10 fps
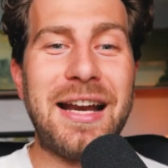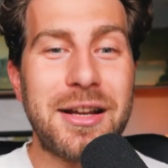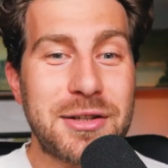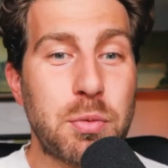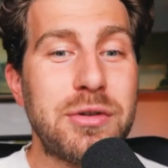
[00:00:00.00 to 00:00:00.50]
And I
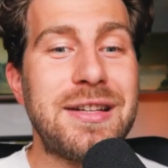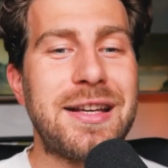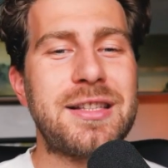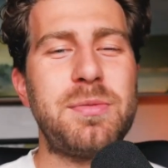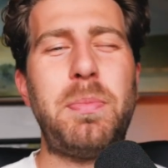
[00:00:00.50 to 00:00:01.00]
just wasn't
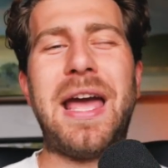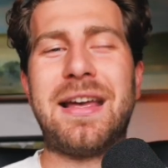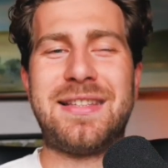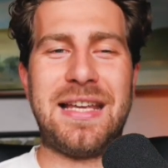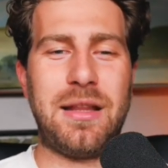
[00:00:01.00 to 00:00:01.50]

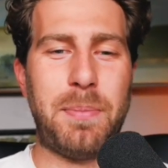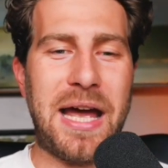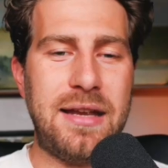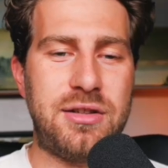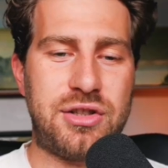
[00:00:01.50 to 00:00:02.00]
expecting the
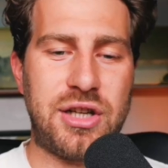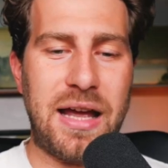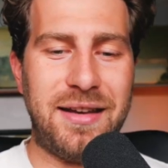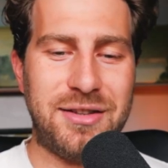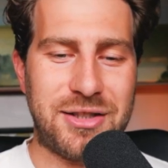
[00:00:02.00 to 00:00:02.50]
page
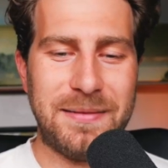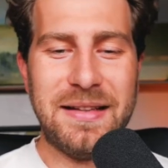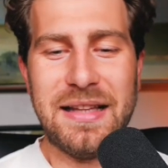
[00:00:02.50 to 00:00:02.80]
change.